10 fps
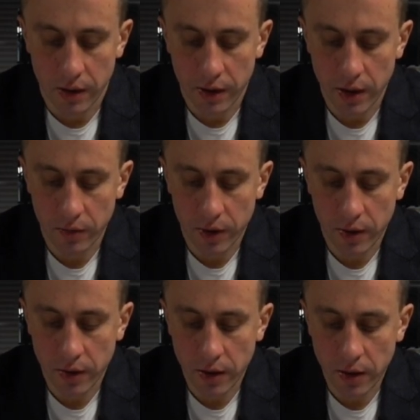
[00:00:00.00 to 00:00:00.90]
Can you
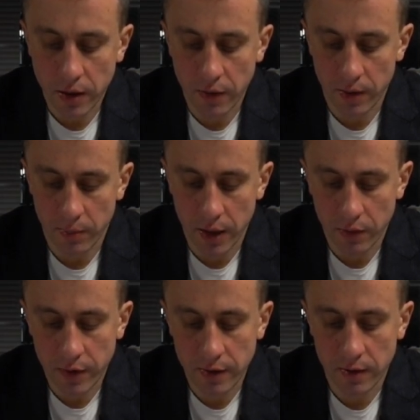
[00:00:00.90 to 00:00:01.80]
give the main
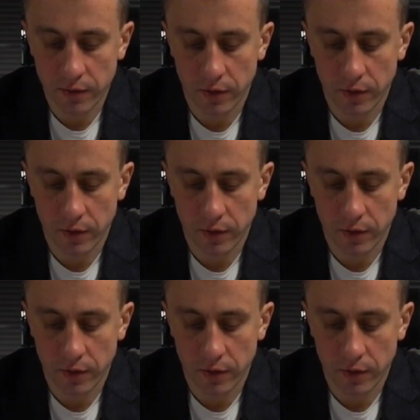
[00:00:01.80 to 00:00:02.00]
reason for